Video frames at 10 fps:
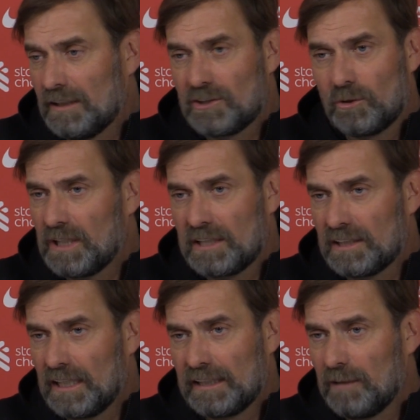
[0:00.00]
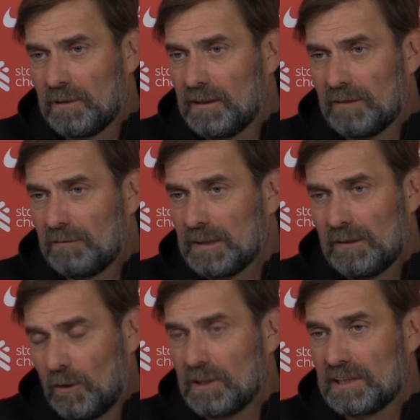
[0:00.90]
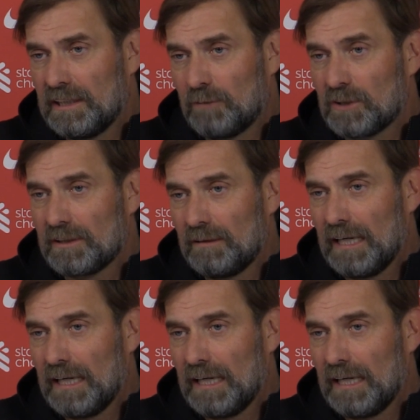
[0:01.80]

It's so touching. I can't believe it. Honestly, it was.